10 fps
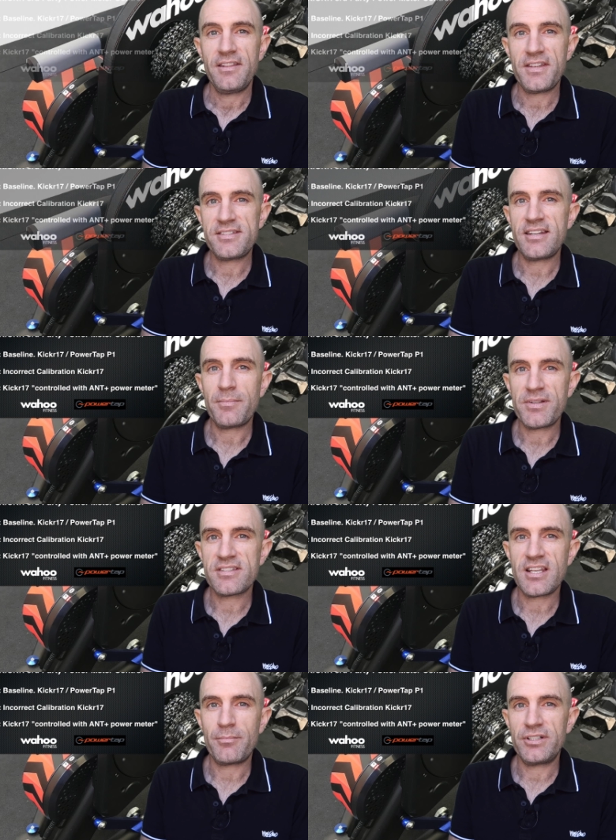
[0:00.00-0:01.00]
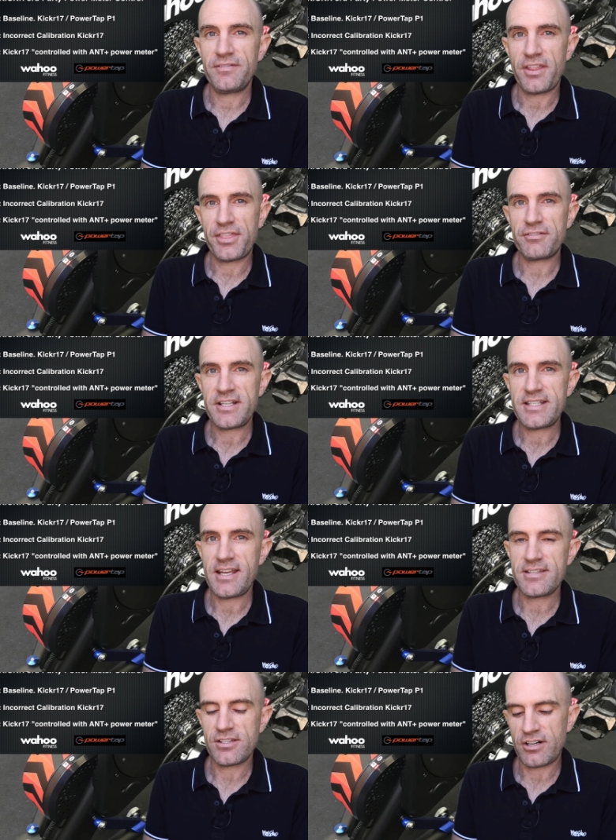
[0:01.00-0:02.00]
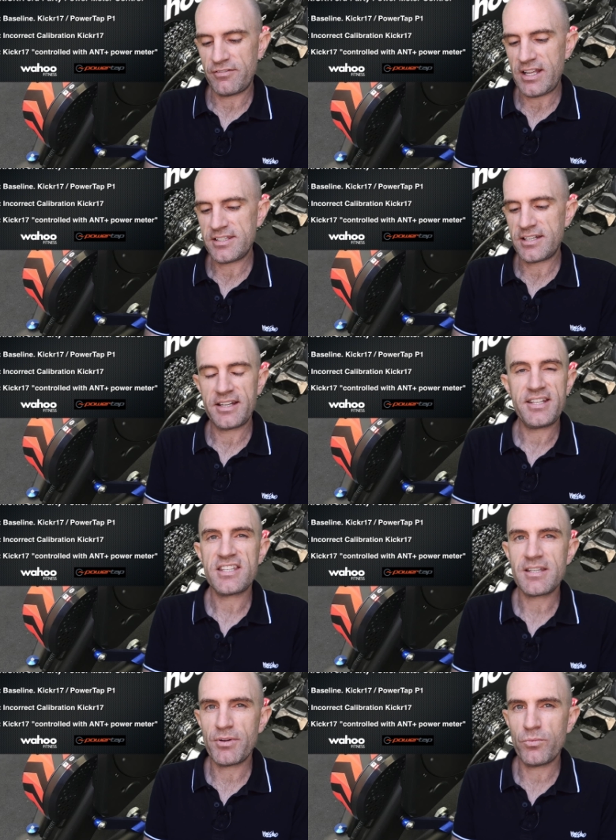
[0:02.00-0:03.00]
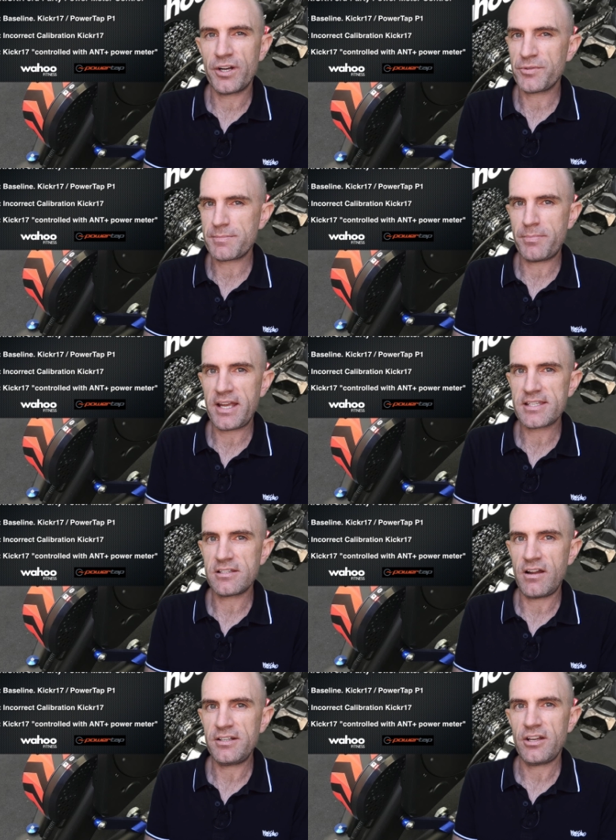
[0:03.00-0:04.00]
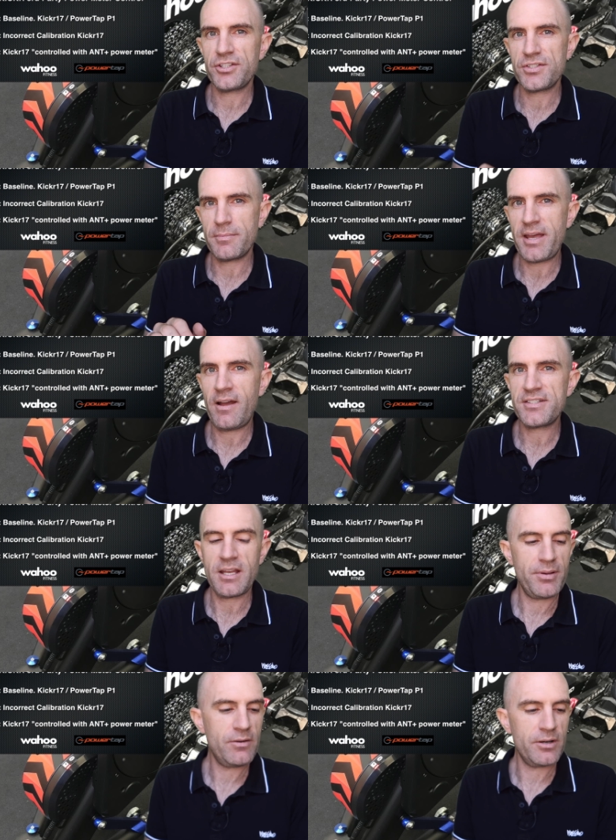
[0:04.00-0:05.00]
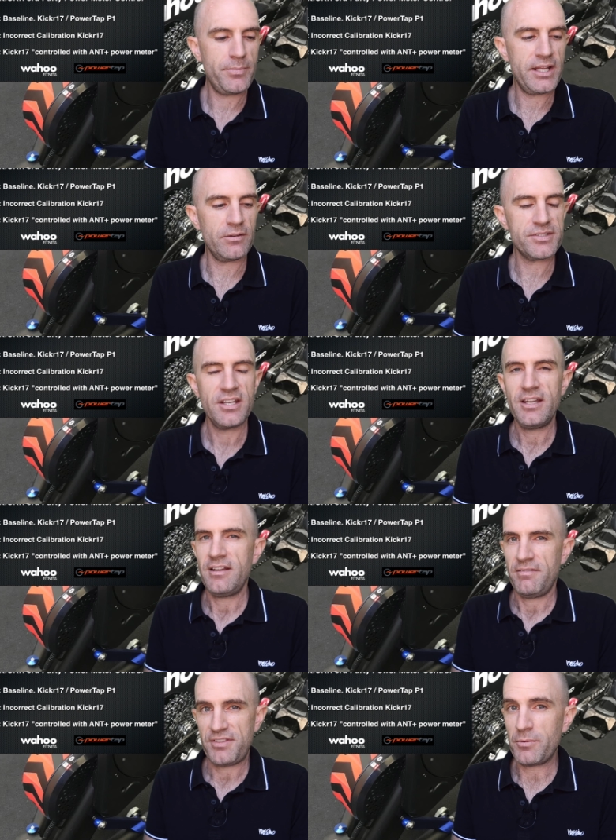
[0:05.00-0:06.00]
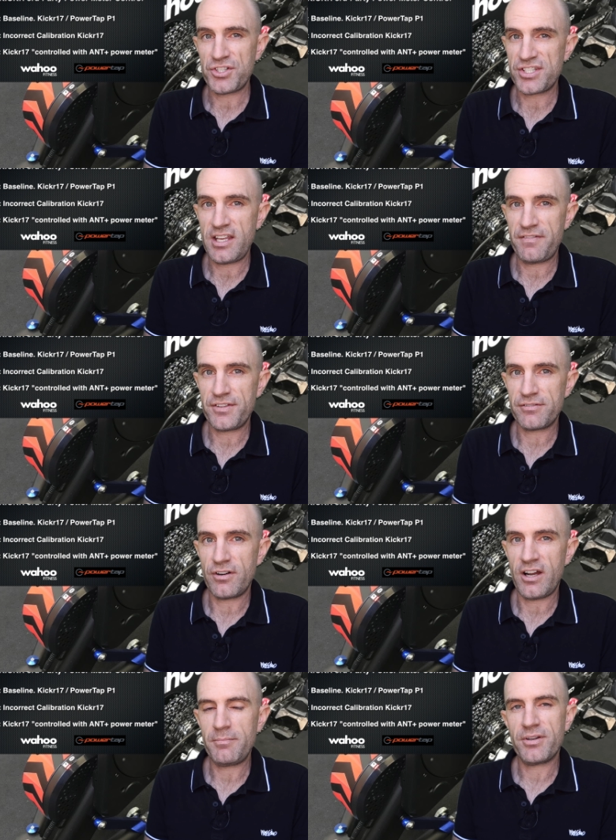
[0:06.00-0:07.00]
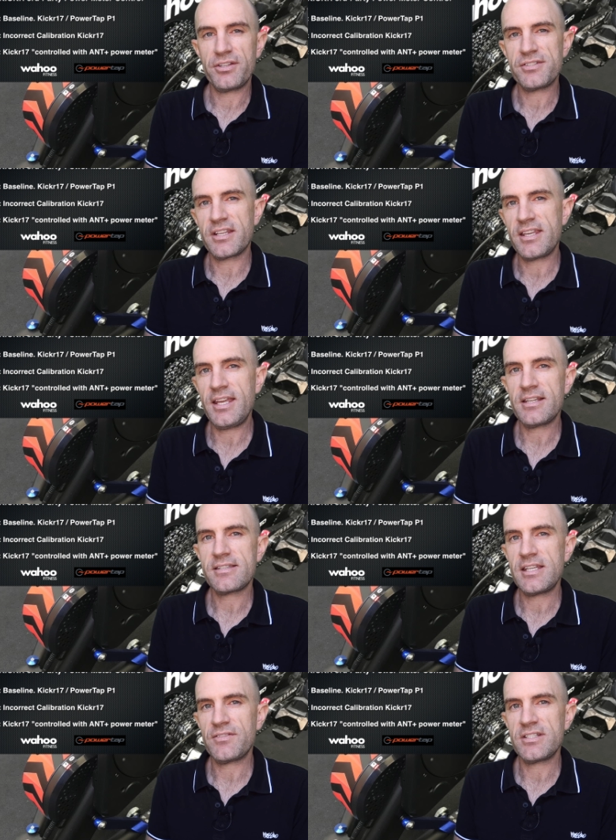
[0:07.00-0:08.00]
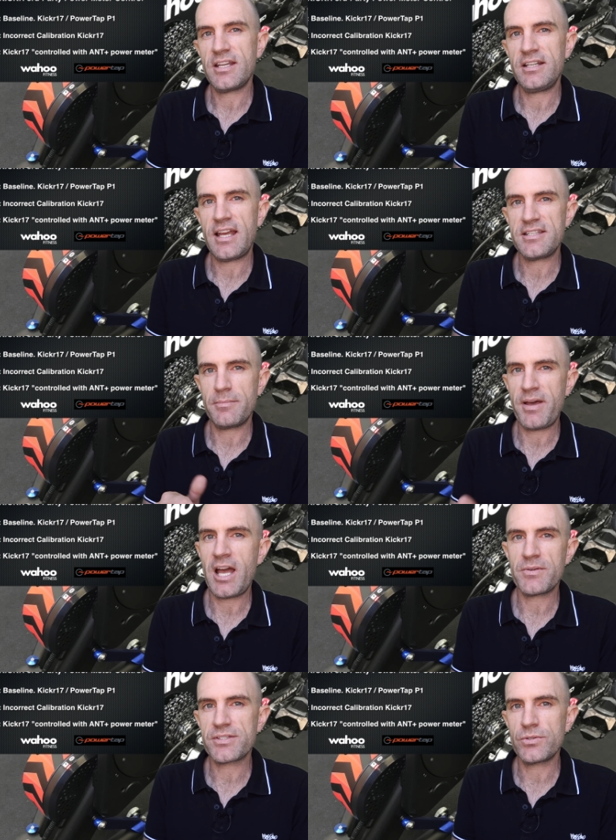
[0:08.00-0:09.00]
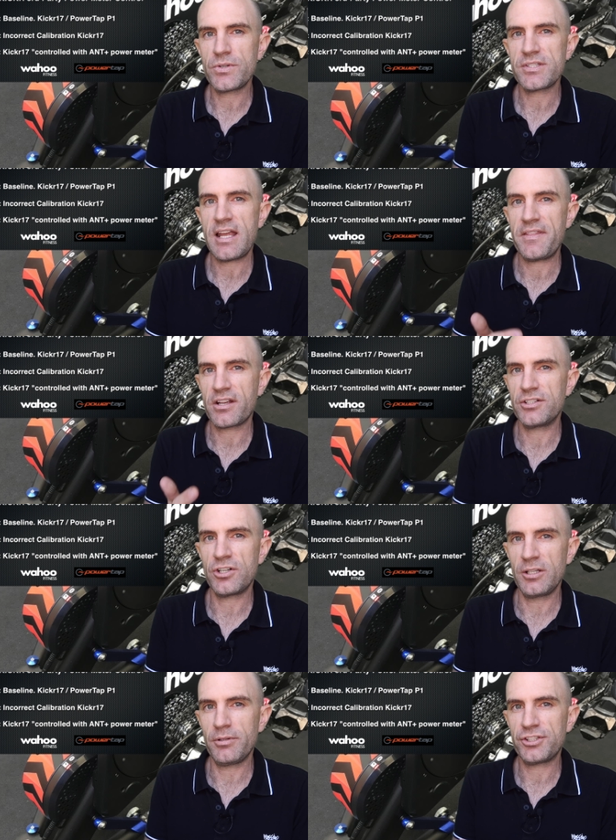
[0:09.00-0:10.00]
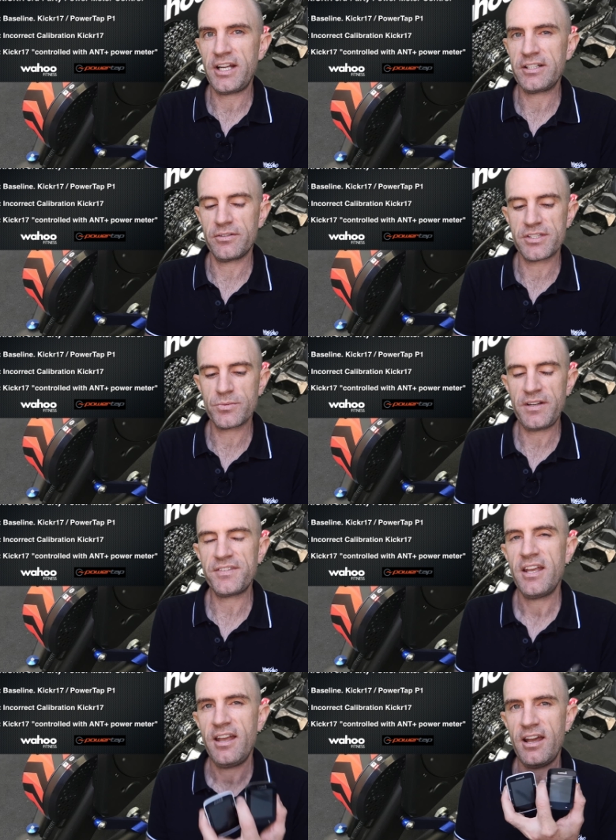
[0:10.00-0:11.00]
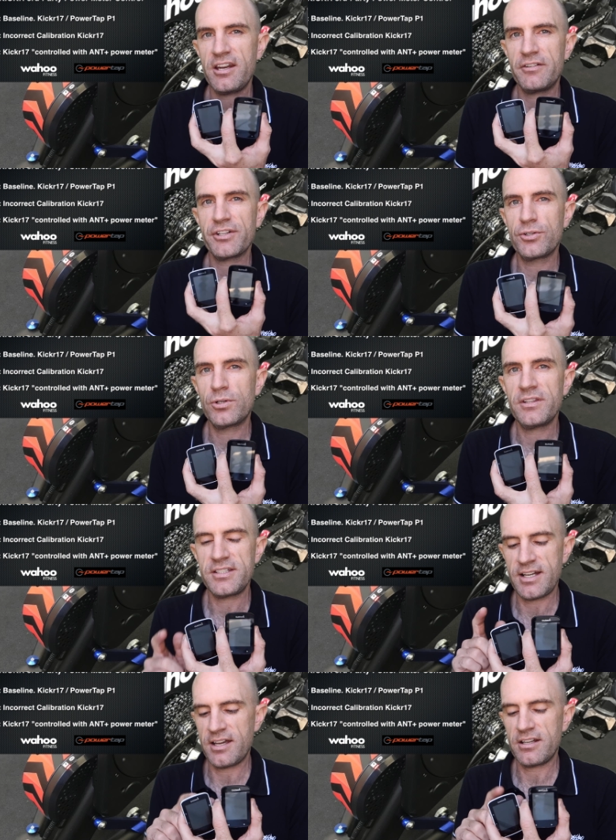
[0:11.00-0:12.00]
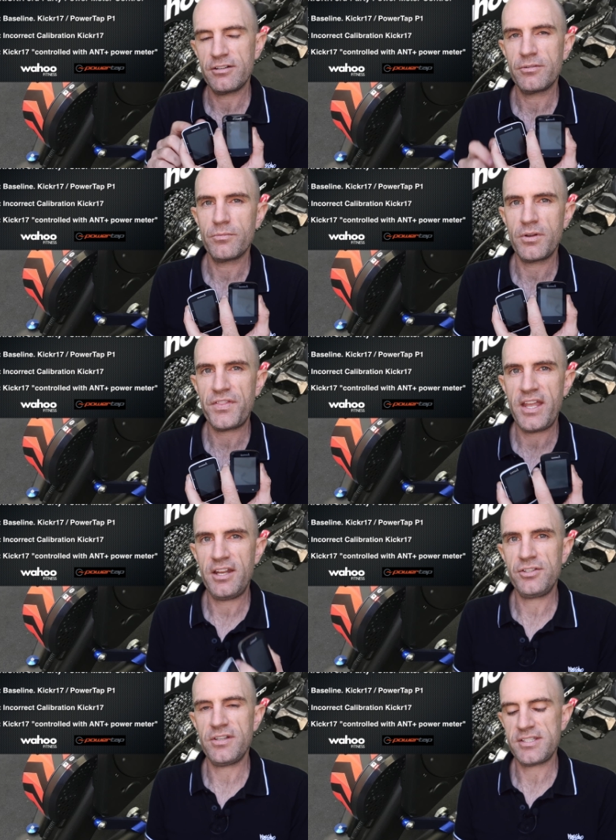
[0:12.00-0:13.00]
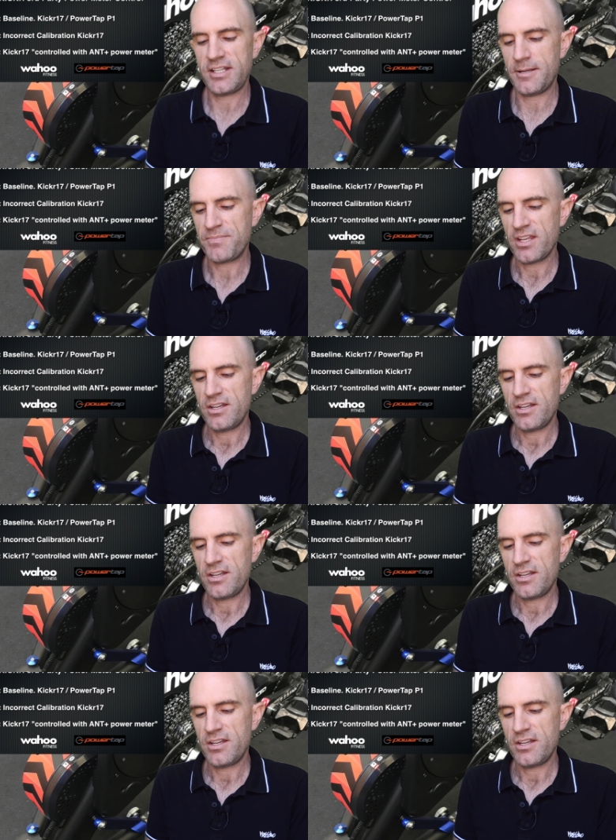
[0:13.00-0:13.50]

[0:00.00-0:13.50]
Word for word: The setup and summary of the three tests that I ran today. Test number one was baseline. I used the PowerTap P1 pedals. They were just there for the ride, but I used the Kickr 17 as the power source and the controllable trainer on Zwift, and I recorded the data with the head units here.